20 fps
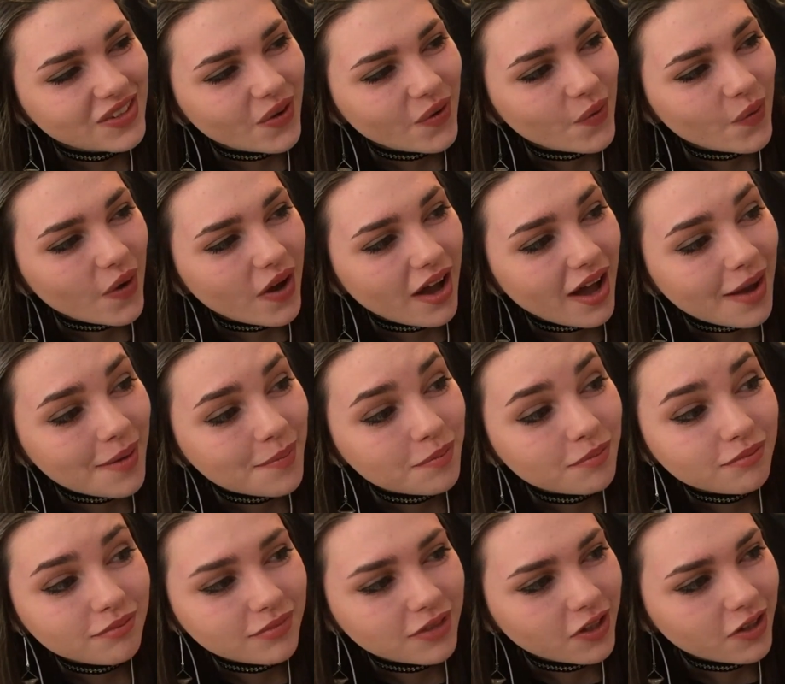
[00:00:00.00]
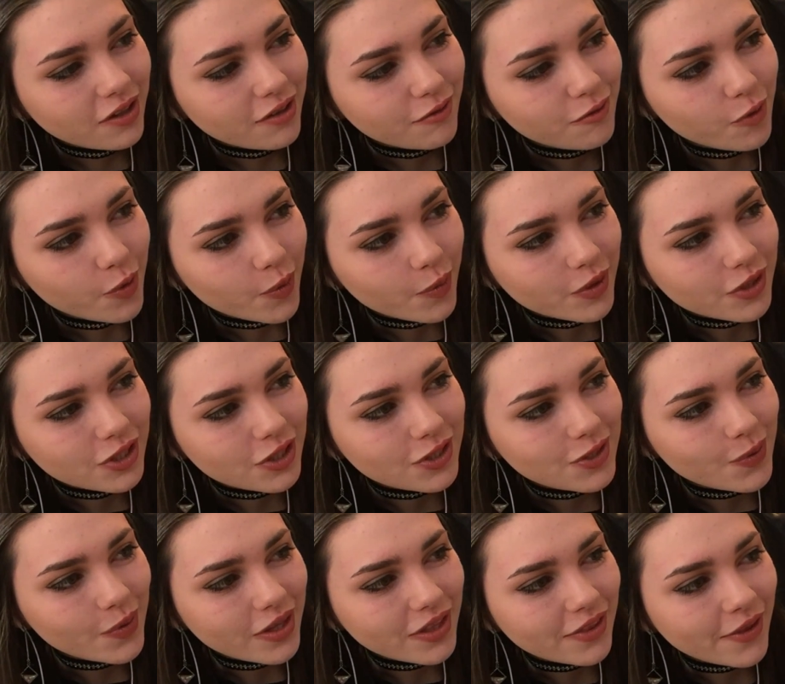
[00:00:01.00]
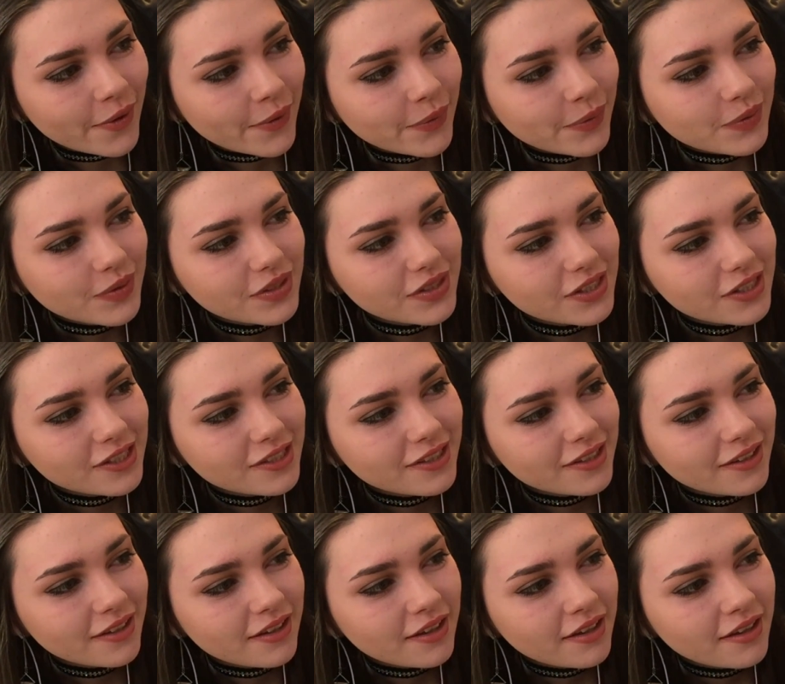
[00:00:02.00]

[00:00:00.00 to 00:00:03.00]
So I'm looking forward to doing those.